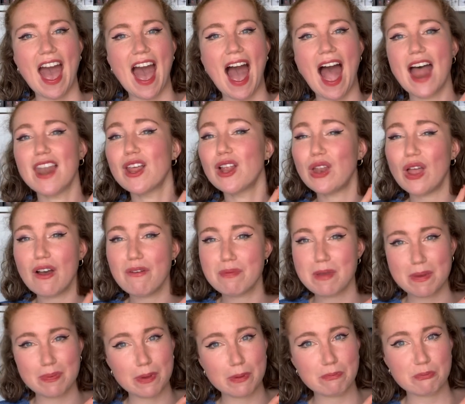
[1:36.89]
And a lot of
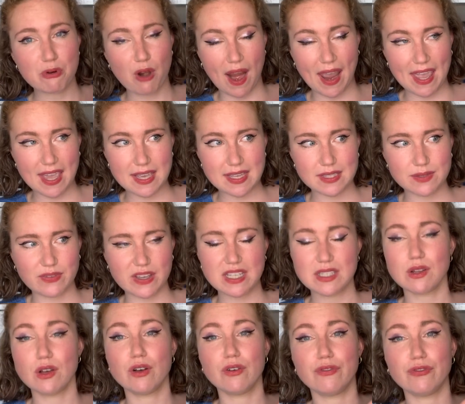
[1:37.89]
people praise
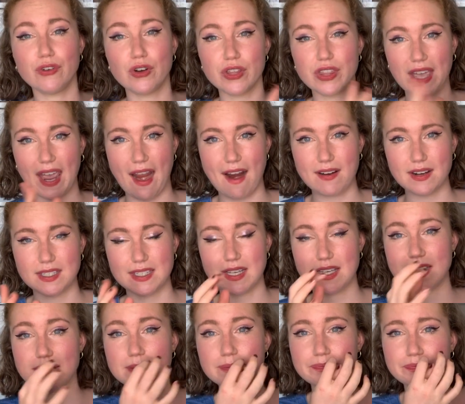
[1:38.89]
First Law for the
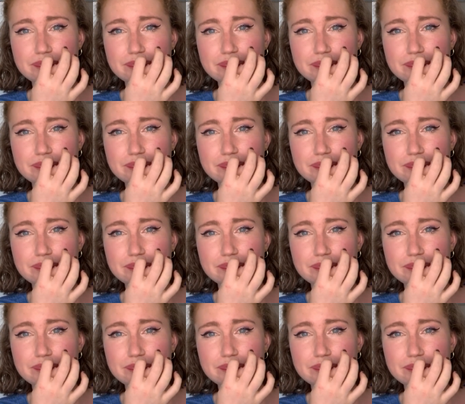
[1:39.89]
characters.